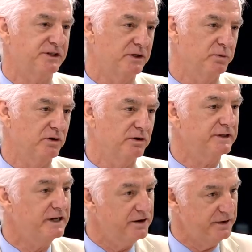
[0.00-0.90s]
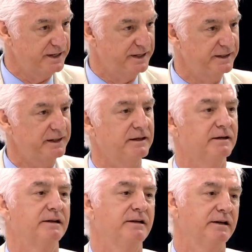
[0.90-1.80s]
in the world, here in India,
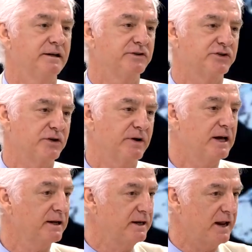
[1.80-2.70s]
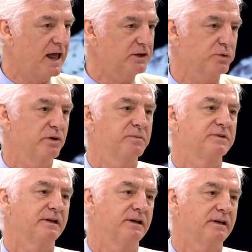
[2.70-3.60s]
in Surat, in
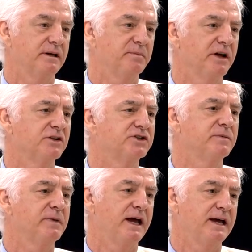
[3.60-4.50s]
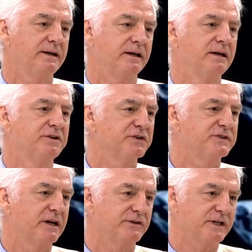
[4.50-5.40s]
Antwerp, in Belgium, and
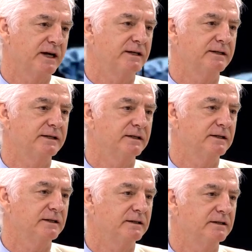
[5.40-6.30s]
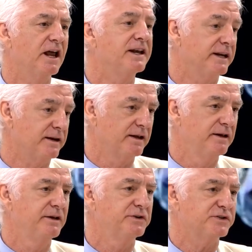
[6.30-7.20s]
just outside London.
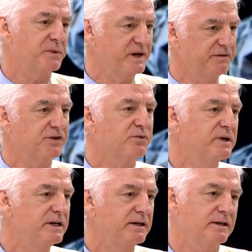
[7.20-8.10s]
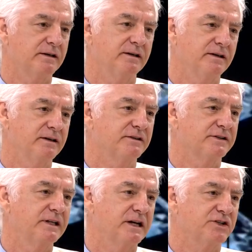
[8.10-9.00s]
So we have three
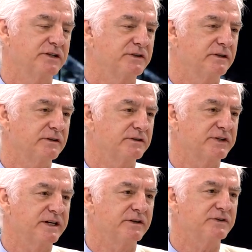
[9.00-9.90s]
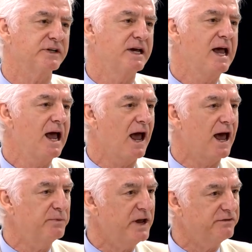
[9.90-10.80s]
selection centers.
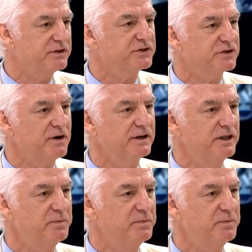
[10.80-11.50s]
And we have to start in